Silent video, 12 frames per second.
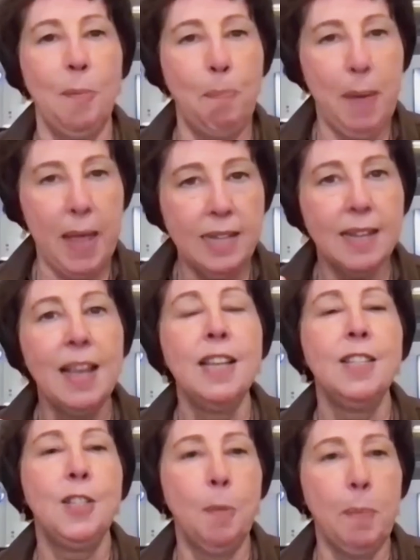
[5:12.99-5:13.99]
bid
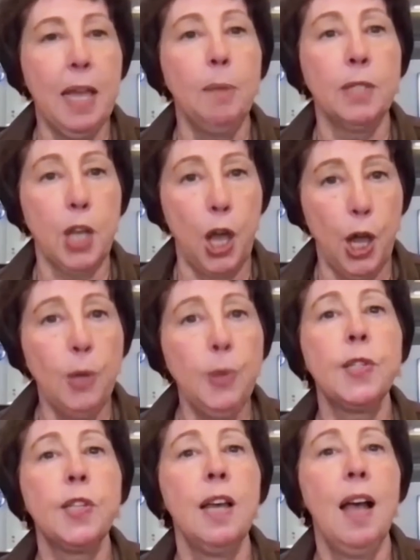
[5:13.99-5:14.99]
to be able to
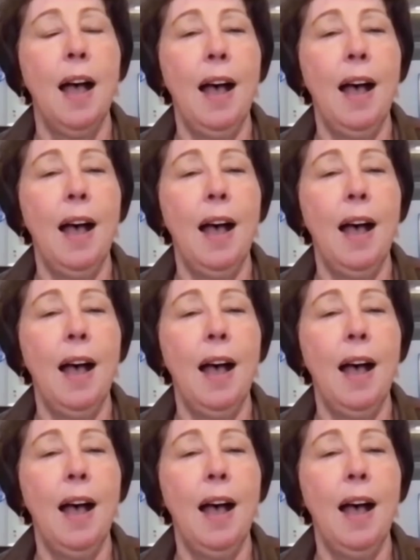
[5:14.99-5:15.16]
host